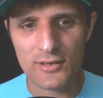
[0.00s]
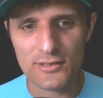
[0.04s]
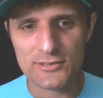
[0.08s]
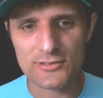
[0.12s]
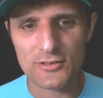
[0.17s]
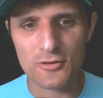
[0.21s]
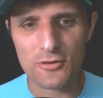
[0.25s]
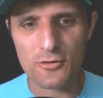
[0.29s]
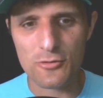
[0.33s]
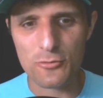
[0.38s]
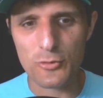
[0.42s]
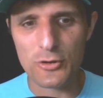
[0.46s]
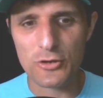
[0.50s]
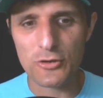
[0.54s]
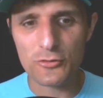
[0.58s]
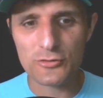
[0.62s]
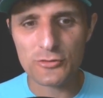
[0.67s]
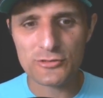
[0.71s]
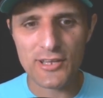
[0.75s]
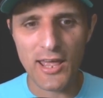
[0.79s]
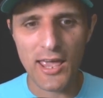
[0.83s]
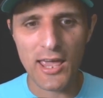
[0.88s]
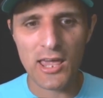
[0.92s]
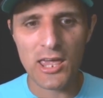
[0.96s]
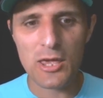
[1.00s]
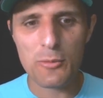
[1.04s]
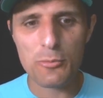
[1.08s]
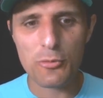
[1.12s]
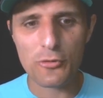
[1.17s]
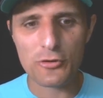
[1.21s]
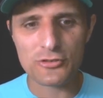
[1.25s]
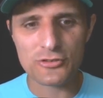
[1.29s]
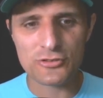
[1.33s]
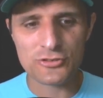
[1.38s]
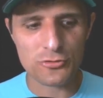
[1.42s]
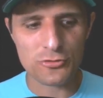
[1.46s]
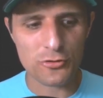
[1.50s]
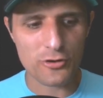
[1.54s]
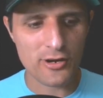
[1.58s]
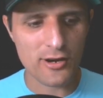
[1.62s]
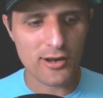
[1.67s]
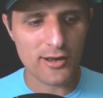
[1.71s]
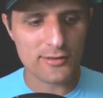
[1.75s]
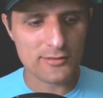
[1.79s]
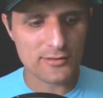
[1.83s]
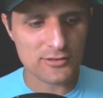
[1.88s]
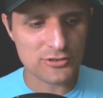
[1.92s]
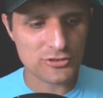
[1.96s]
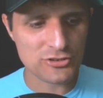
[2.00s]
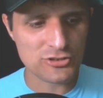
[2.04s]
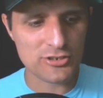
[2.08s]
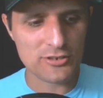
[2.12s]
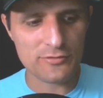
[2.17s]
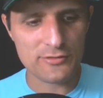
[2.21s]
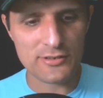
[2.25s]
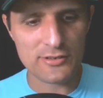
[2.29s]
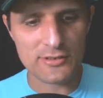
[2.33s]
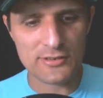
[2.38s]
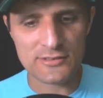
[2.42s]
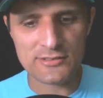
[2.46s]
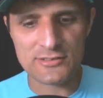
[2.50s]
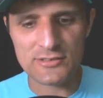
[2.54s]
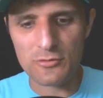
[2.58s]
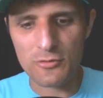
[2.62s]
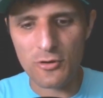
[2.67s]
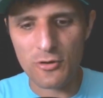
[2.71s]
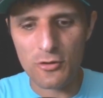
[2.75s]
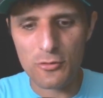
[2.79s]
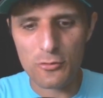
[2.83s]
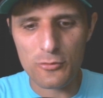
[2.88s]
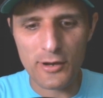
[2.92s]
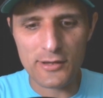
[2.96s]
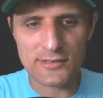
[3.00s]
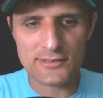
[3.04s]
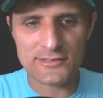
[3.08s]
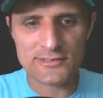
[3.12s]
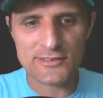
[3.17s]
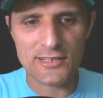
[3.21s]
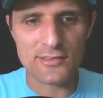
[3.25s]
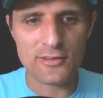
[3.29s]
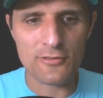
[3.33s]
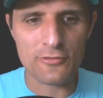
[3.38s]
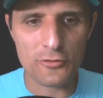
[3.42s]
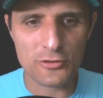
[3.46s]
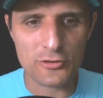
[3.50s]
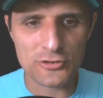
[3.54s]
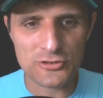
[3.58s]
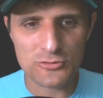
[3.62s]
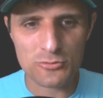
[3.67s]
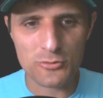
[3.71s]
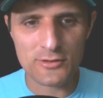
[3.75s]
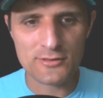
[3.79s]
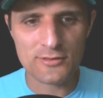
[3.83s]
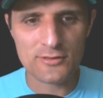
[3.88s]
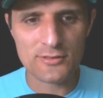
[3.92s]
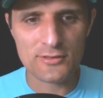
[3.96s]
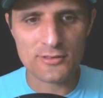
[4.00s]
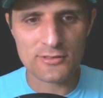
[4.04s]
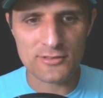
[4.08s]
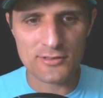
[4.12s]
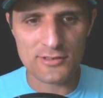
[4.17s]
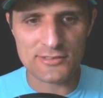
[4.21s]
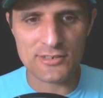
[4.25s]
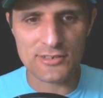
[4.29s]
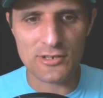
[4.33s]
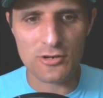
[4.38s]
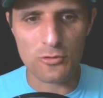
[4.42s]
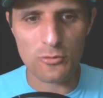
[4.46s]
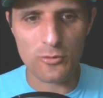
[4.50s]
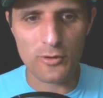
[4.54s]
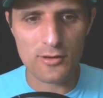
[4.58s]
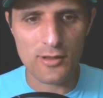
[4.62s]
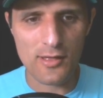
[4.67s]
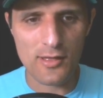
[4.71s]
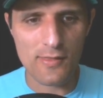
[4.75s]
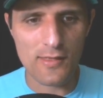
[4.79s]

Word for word: So we used a keyboard shortcut, Shift 0, right, to set the first one, the 0 one.